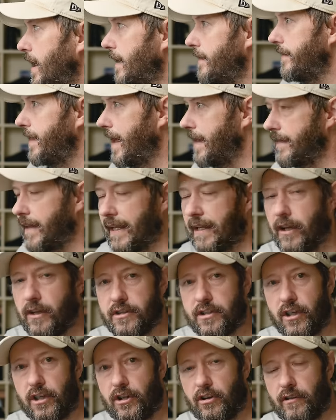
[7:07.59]
And that then
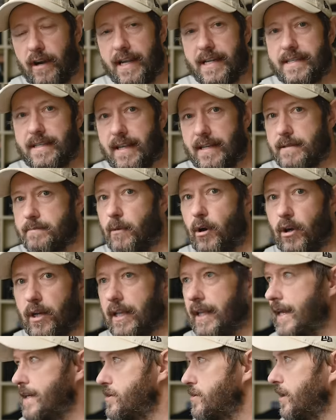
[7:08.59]
goes and creates that smart
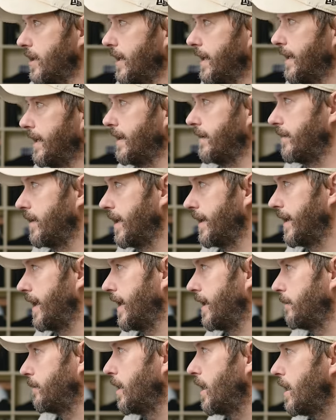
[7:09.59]
collection. I can give it a
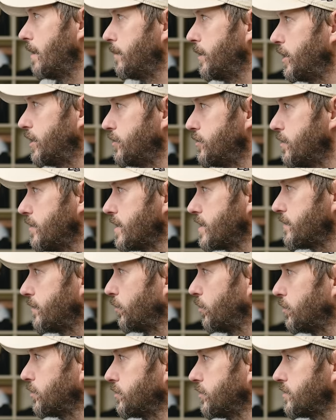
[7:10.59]
name. But you can do this
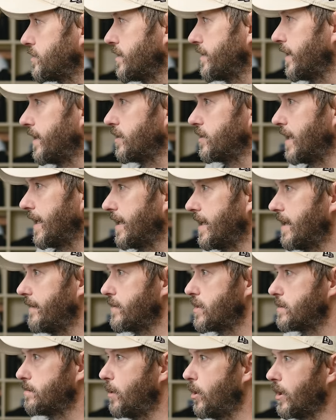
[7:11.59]
for all sorts of things. I could have
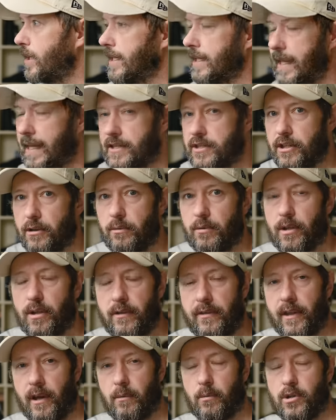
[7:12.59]
a smart collection
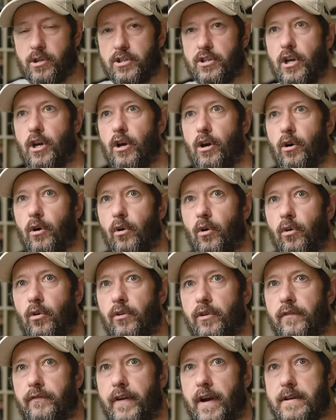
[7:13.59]
that was
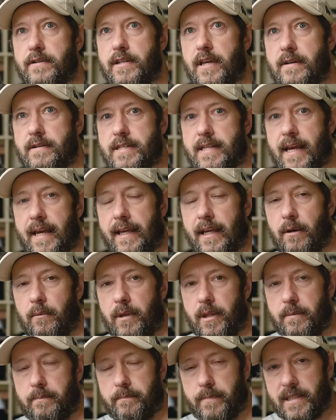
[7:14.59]
all the photos taken
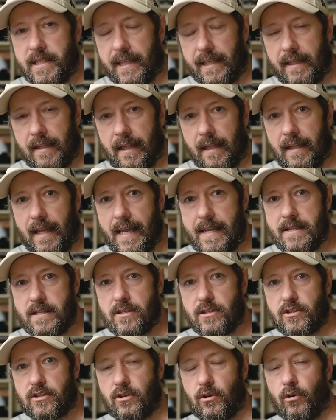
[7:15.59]
with a particular
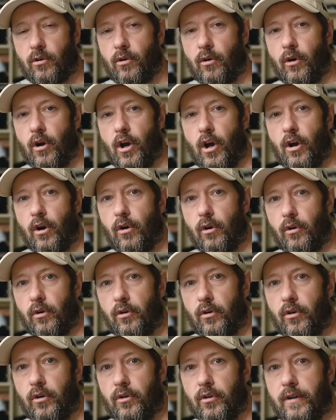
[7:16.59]
lens or
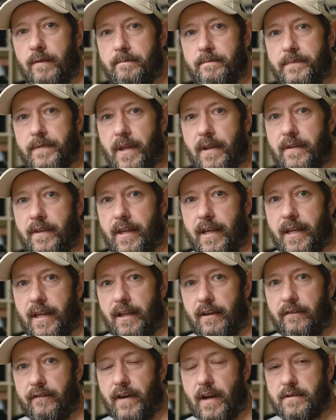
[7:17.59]
all
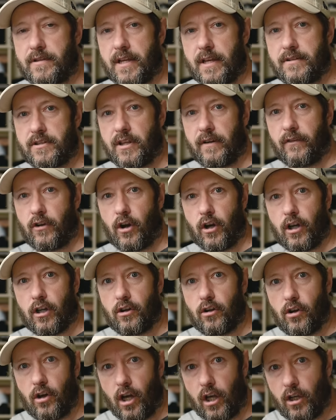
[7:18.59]
the photos that have
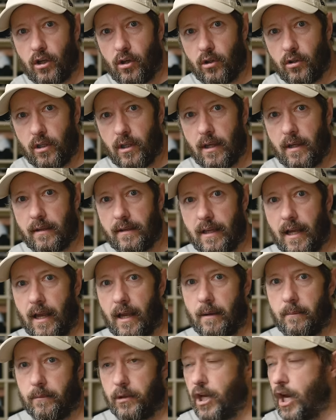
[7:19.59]
got a color
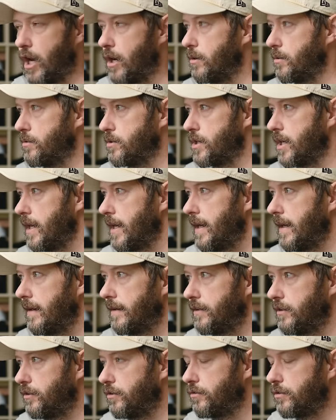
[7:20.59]
um, code.
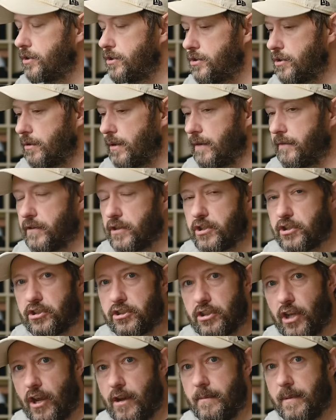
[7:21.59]
You can do it for
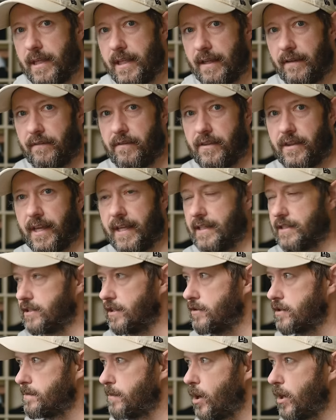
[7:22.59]
so many different things.
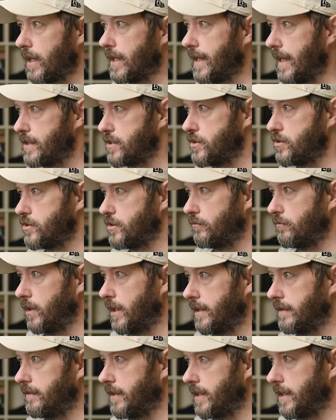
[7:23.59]
So smart collections are
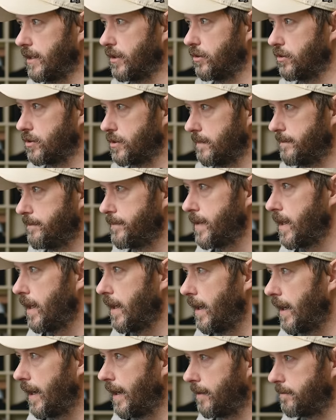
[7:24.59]
really, really good.
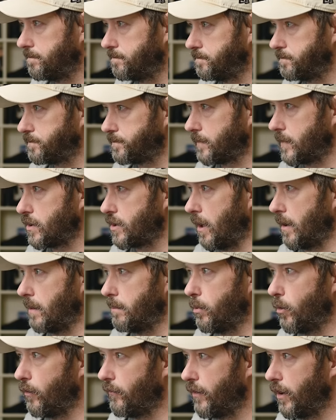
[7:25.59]
Um, so the
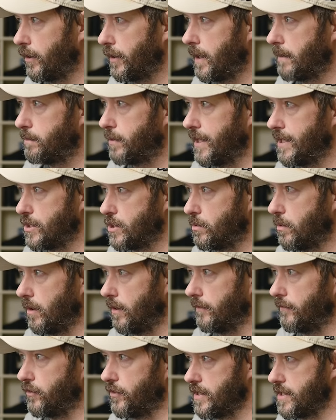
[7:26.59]
portfolio prints
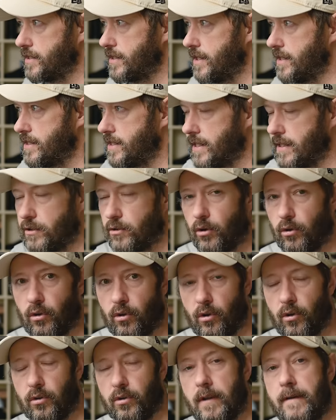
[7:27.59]
one, for instance, is
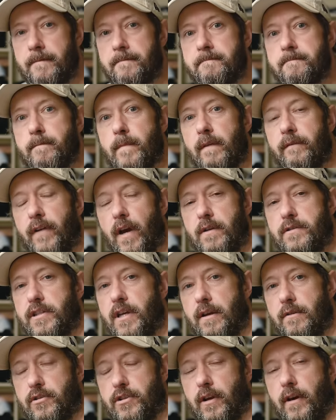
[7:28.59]
all
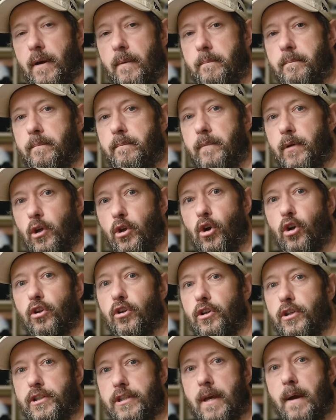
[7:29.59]
photos that are
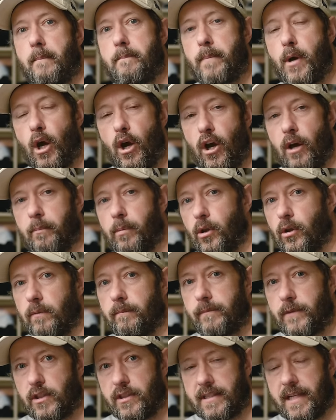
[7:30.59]
coloured
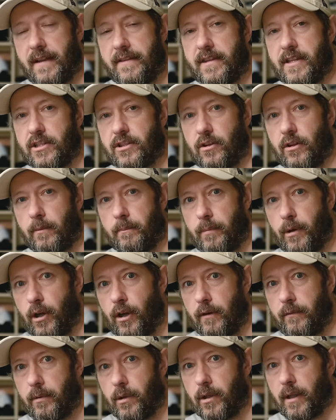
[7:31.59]
purple because anything that's coloured
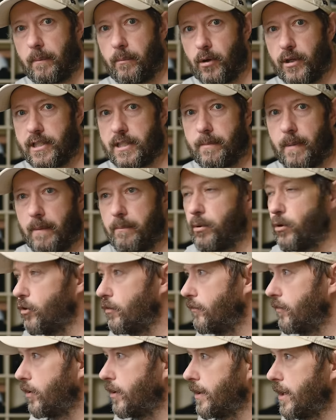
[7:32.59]
purple I put into my
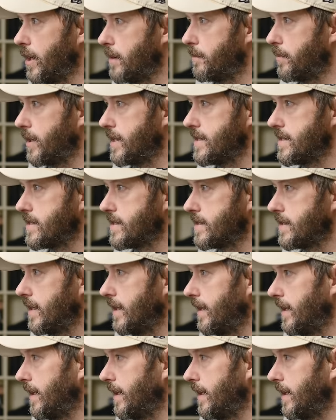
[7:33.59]
portfolio prints